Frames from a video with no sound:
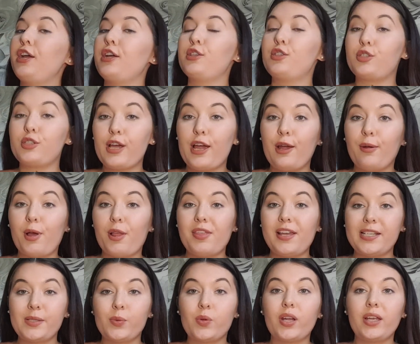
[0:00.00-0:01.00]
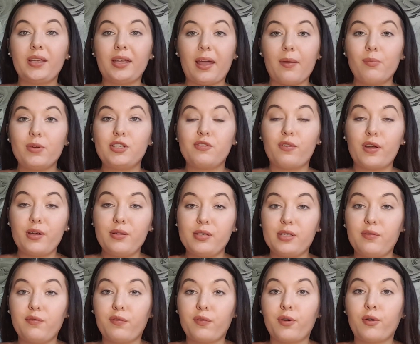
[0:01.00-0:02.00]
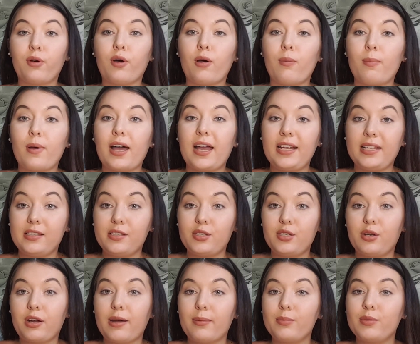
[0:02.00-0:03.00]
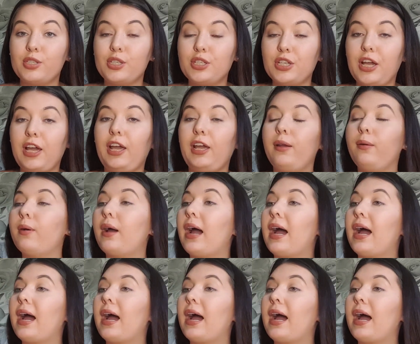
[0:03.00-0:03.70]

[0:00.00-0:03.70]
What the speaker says: So this one again was voted for on my Instagram to do,